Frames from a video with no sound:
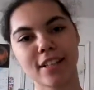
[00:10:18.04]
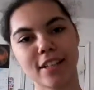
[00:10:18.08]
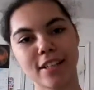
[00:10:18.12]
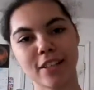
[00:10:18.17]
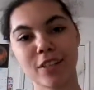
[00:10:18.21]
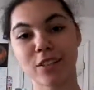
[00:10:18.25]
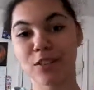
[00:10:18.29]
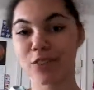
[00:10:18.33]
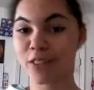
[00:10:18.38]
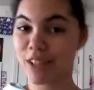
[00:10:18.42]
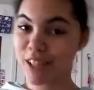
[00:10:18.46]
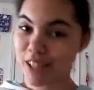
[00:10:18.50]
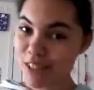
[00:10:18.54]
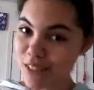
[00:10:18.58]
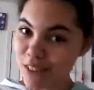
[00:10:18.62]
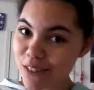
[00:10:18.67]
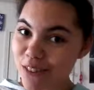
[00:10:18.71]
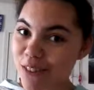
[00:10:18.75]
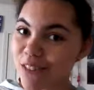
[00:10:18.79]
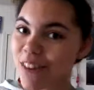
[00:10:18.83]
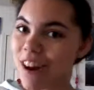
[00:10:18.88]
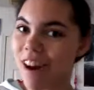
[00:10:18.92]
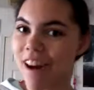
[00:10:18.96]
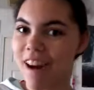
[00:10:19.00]
The reason
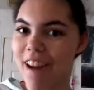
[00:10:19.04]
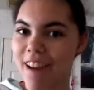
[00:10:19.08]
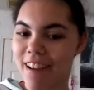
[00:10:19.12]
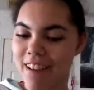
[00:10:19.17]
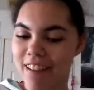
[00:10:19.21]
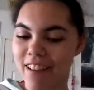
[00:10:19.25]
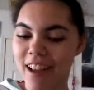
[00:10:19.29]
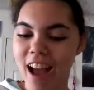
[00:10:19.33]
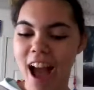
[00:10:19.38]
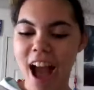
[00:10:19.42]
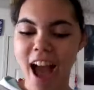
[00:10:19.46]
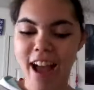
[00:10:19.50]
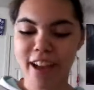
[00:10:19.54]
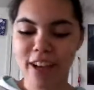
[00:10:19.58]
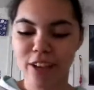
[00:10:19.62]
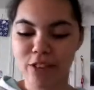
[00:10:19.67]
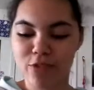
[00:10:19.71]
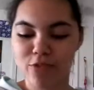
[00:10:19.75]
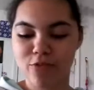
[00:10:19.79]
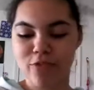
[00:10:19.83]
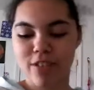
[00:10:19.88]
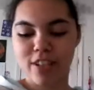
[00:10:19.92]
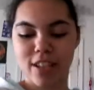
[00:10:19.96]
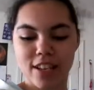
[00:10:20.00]
why I could
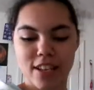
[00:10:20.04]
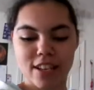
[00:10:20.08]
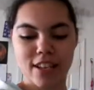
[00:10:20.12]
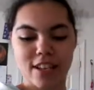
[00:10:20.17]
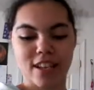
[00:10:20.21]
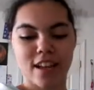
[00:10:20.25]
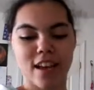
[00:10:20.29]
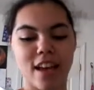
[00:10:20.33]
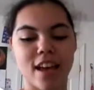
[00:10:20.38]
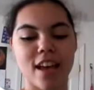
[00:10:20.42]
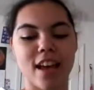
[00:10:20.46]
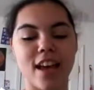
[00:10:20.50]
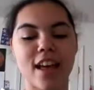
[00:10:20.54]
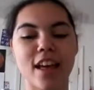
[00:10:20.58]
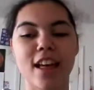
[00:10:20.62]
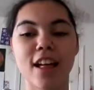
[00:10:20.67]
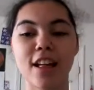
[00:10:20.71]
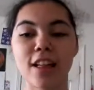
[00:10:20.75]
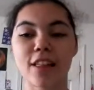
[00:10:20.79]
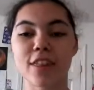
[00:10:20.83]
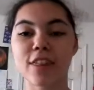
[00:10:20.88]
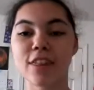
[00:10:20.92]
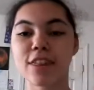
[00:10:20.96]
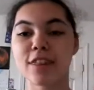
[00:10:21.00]
read
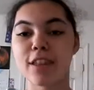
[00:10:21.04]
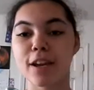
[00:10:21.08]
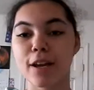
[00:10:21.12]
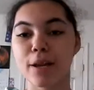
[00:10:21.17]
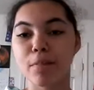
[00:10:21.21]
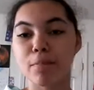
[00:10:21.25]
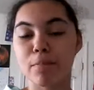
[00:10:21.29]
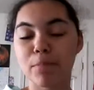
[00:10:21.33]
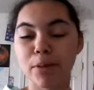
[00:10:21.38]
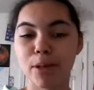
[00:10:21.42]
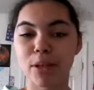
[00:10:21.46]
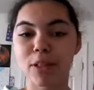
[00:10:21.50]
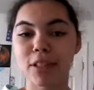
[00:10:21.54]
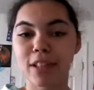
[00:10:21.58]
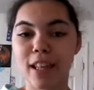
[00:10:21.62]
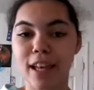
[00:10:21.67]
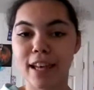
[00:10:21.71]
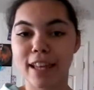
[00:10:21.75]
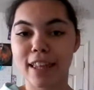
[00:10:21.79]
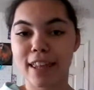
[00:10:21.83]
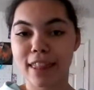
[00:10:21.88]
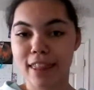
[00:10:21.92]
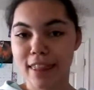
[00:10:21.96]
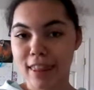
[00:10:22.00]
thick book
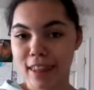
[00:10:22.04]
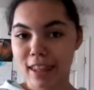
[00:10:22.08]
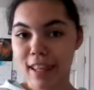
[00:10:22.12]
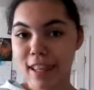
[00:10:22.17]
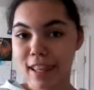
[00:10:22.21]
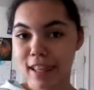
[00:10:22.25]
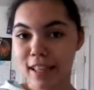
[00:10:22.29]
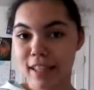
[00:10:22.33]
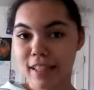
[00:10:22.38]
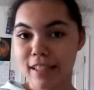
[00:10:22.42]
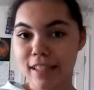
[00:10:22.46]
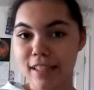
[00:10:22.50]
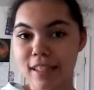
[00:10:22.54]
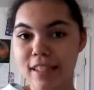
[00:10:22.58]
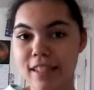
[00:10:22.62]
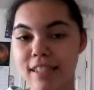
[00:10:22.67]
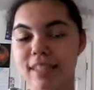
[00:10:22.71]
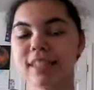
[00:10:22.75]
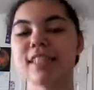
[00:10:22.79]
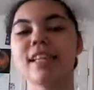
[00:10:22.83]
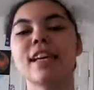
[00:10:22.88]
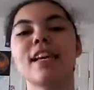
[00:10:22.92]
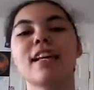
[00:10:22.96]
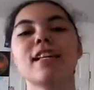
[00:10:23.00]
like
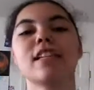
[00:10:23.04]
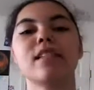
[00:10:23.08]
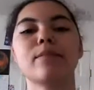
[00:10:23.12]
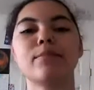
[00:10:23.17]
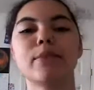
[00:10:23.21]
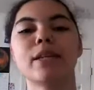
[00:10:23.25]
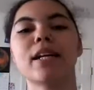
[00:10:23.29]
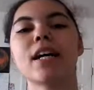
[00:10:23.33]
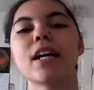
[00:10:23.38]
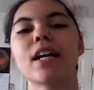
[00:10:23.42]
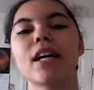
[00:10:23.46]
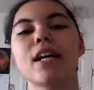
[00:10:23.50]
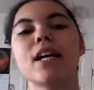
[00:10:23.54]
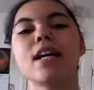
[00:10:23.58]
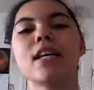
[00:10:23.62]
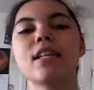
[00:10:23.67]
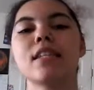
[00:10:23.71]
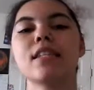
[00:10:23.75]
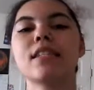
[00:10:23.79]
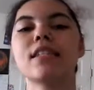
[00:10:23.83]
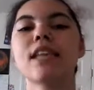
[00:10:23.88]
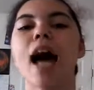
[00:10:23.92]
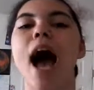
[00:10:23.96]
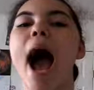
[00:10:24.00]
these is
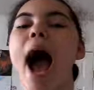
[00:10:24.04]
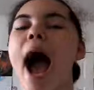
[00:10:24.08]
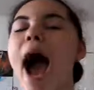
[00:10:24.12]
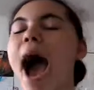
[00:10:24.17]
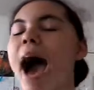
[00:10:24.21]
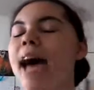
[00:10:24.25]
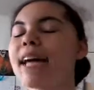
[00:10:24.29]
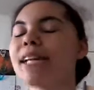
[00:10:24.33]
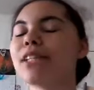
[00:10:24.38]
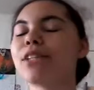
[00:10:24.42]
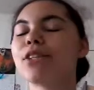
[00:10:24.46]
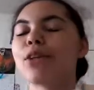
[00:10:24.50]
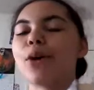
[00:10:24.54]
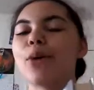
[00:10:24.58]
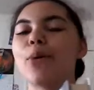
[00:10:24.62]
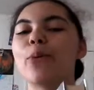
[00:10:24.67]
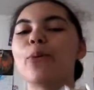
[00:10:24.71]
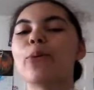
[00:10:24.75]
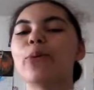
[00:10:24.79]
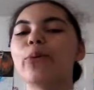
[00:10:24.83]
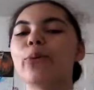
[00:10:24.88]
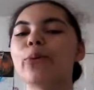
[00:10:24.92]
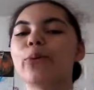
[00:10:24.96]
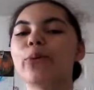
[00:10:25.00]
because I
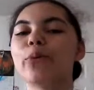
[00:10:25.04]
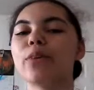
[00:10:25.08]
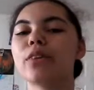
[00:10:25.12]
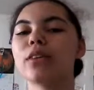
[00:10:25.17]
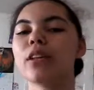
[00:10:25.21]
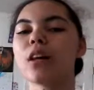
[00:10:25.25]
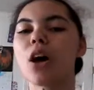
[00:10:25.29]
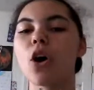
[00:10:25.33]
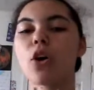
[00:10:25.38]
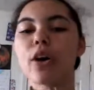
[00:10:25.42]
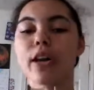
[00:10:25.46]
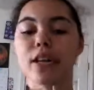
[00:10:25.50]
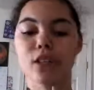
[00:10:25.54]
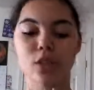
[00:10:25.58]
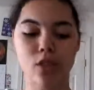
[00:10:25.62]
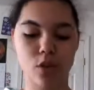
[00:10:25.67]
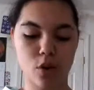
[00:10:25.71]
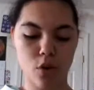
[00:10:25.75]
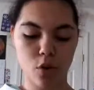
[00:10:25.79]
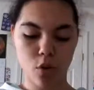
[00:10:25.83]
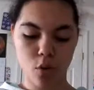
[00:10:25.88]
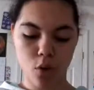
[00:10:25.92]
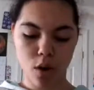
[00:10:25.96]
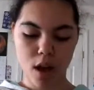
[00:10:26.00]
don't. Okay,
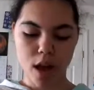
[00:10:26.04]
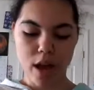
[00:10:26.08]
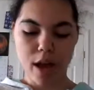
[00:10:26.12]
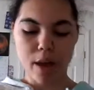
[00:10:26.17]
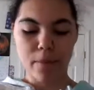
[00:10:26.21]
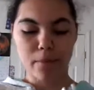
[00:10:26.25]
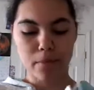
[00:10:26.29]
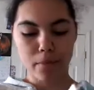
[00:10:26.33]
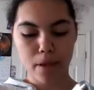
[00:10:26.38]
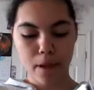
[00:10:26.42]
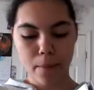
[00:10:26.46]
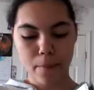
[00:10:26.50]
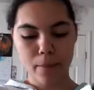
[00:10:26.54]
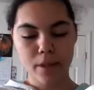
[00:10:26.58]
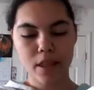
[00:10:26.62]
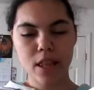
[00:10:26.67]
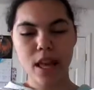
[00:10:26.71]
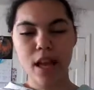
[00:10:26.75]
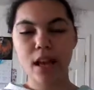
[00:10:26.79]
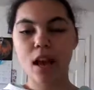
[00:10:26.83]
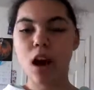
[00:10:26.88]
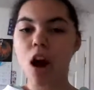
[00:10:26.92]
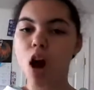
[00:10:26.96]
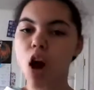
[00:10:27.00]
so maybe I'd be
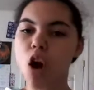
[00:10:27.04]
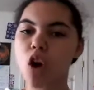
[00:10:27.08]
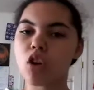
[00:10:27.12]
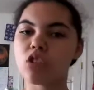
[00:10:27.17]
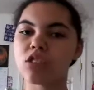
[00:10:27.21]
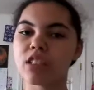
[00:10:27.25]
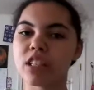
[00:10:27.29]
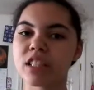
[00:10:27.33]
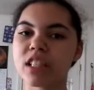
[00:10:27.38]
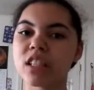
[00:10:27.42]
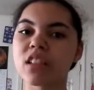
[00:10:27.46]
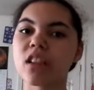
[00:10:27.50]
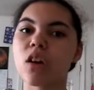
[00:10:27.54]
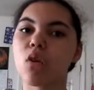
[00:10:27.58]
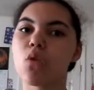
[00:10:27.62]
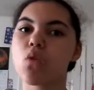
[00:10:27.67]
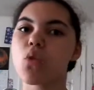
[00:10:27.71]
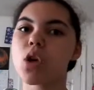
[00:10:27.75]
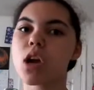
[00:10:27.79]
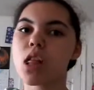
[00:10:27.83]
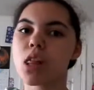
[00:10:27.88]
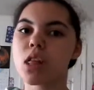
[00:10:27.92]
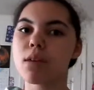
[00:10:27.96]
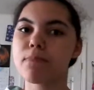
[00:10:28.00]
like, oh, this is a
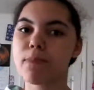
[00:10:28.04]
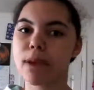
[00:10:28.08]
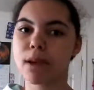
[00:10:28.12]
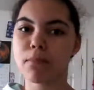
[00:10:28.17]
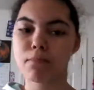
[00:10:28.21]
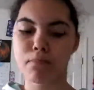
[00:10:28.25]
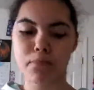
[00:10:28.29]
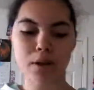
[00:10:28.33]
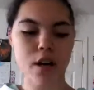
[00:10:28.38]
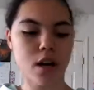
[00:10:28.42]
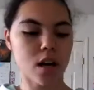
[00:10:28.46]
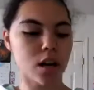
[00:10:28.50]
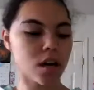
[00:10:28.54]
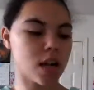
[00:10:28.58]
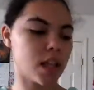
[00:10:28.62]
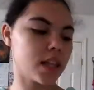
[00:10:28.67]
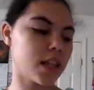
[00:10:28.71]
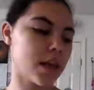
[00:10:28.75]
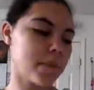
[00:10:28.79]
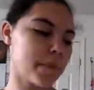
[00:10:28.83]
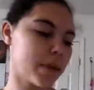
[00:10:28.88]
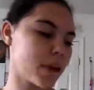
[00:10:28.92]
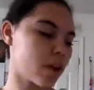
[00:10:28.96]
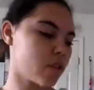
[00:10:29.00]
really big book.
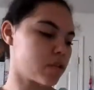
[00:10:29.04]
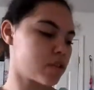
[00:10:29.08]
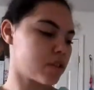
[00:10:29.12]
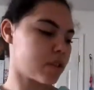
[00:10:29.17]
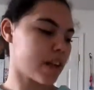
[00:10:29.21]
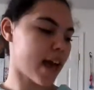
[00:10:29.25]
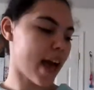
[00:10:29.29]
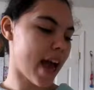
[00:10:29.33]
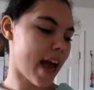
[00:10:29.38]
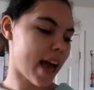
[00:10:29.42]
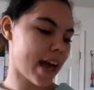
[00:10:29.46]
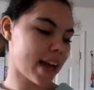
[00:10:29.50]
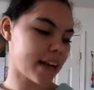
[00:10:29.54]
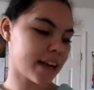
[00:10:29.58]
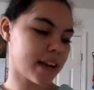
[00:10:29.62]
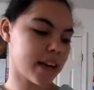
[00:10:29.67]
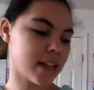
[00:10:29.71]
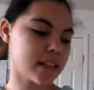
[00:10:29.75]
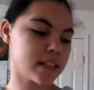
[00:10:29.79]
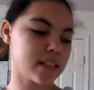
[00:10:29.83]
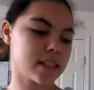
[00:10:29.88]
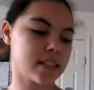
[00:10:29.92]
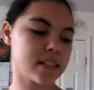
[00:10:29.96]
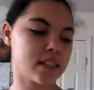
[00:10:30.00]
Let me go to the end
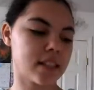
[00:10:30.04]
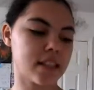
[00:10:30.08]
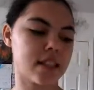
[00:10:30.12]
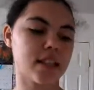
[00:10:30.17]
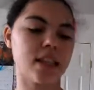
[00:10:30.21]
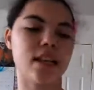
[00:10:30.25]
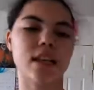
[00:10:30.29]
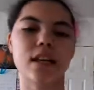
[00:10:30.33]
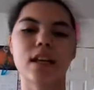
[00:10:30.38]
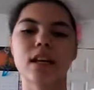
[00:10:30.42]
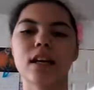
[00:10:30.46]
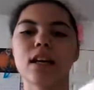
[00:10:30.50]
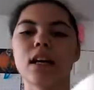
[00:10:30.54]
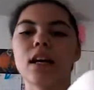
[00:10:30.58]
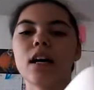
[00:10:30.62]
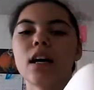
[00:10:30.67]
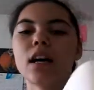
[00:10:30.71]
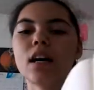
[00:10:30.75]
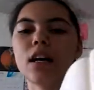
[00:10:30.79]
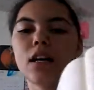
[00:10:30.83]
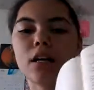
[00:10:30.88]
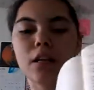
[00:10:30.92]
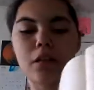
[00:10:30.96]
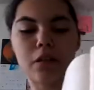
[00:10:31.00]
and see
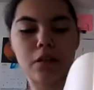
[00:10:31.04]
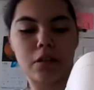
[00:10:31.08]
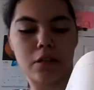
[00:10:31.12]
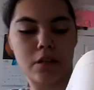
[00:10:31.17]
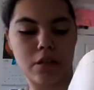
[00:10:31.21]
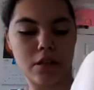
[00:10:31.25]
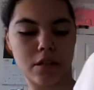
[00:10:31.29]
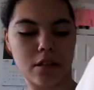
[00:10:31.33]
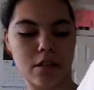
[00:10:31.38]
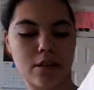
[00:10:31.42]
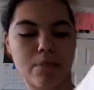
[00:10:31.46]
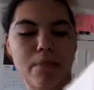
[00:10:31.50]
the